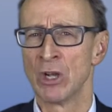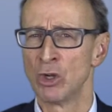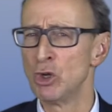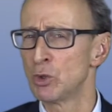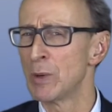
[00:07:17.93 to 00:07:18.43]

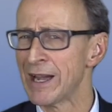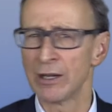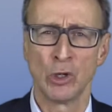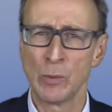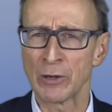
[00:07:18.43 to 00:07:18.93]
Who
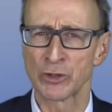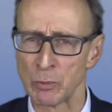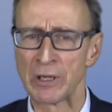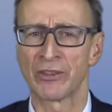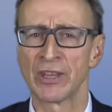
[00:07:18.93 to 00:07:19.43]
else do
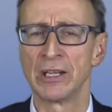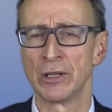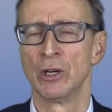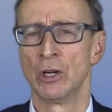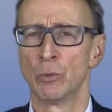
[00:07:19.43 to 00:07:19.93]
we think
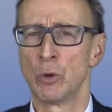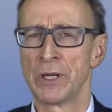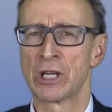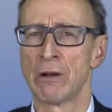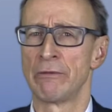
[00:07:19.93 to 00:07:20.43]
will be
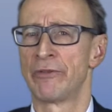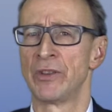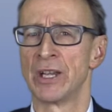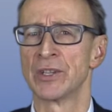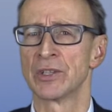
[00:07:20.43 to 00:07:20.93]
going for
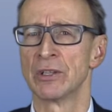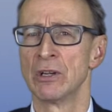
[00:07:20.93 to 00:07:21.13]
this?